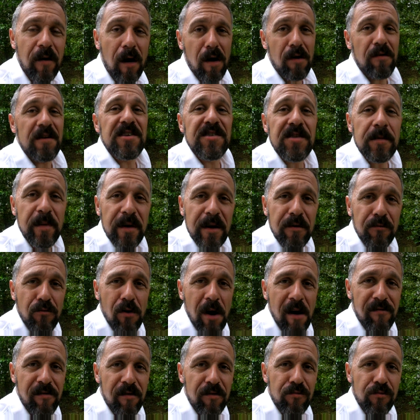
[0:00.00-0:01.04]
far. It's a bit
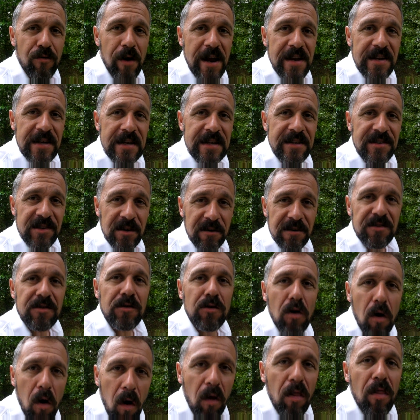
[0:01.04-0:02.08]
rough and ready, so it's
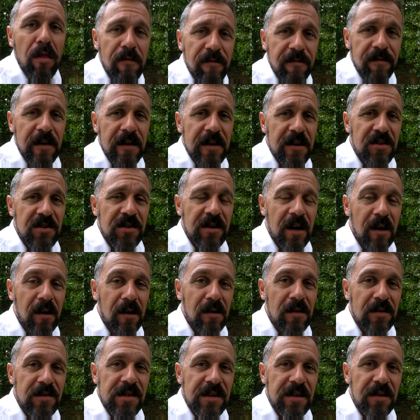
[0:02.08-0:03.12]
not the finished
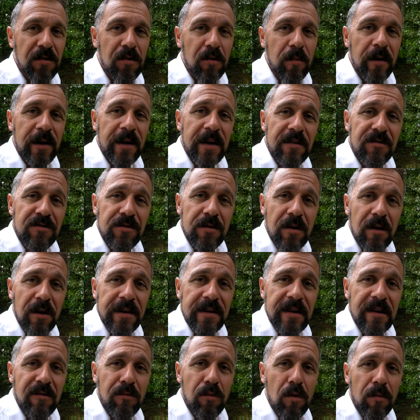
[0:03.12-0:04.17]
article, but it gives you an
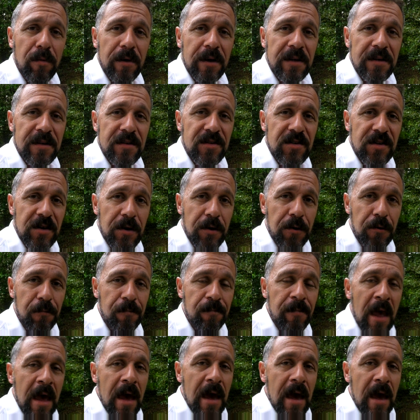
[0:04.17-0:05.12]
idea of what we're going to do.